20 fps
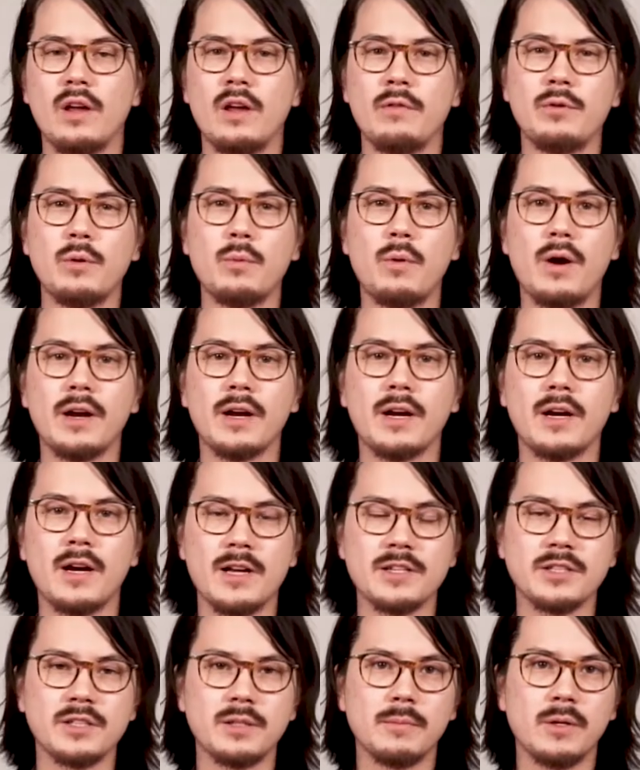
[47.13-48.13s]
If you want a
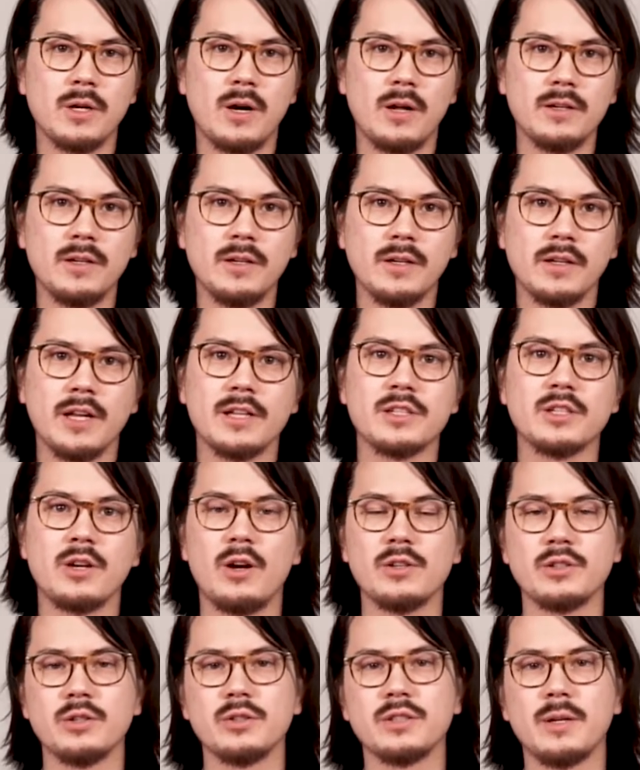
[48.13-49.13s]
custom color, that's
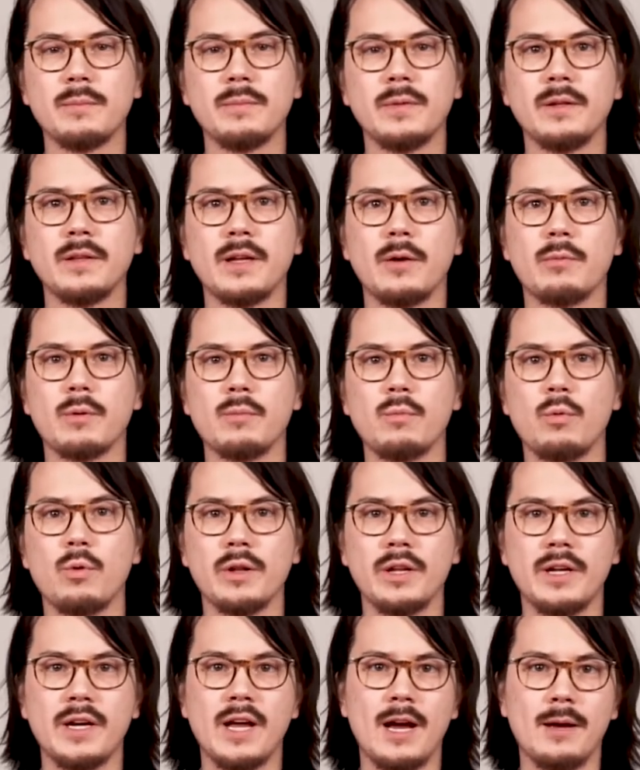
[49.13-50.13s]
also something that we're more
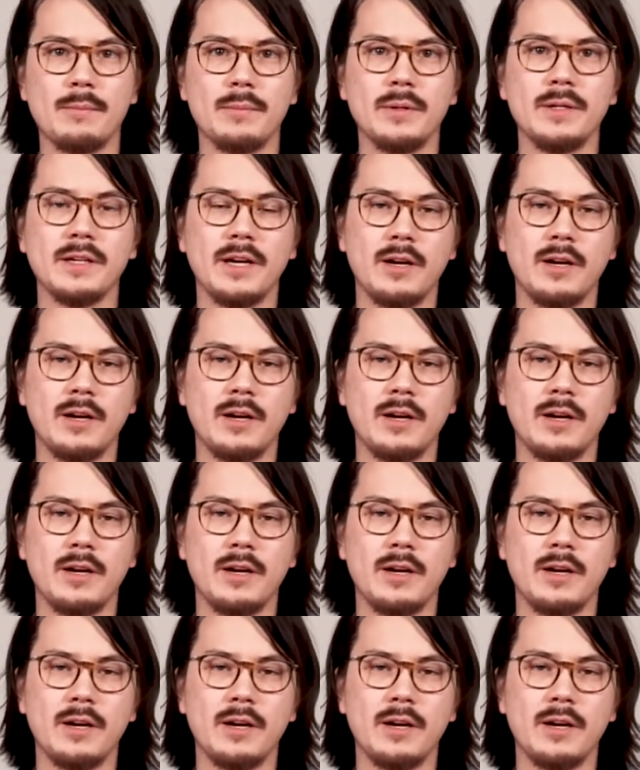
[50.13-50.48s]
than happy to